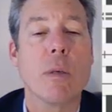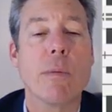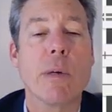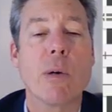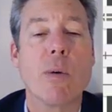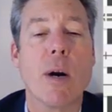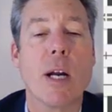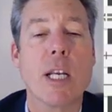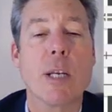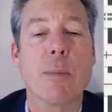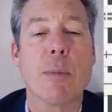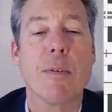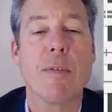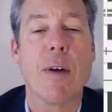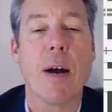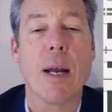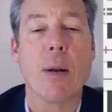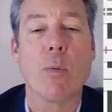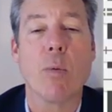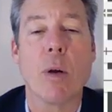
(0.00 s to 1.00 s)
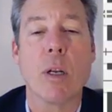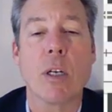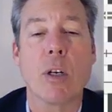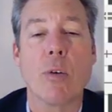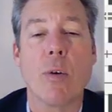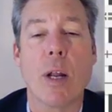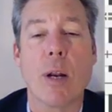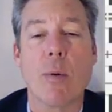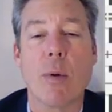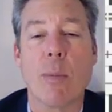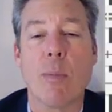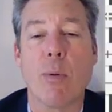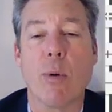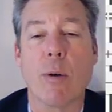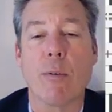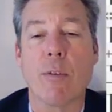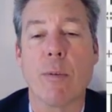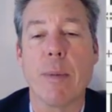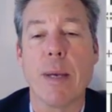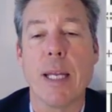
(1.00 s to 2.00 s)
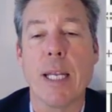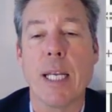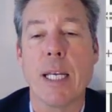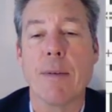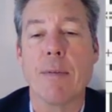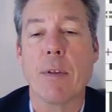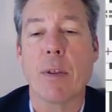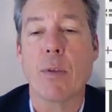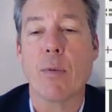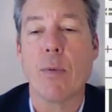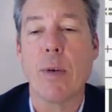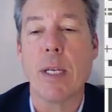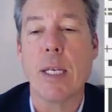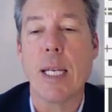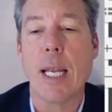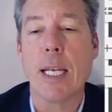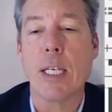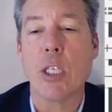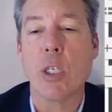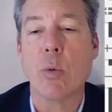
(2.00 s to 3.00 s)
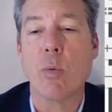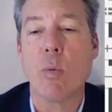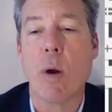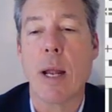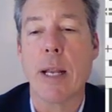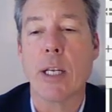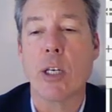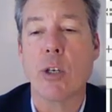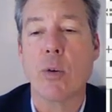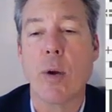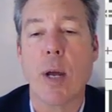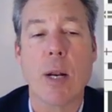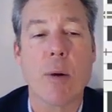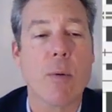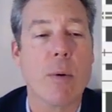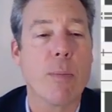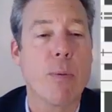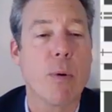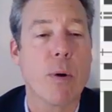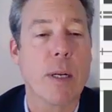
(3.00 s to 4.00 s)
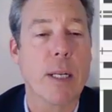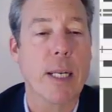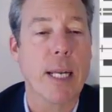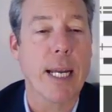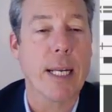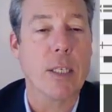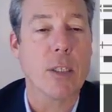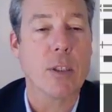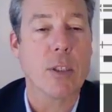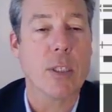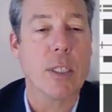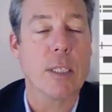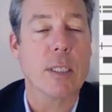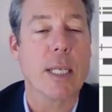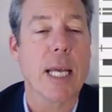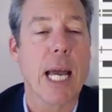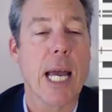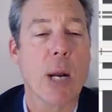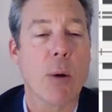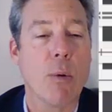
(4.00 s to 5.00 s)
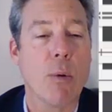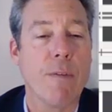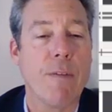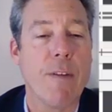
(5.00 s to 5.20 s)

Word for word: You are only required to provide one credit report from any of the three nationwide credit reporting agencies,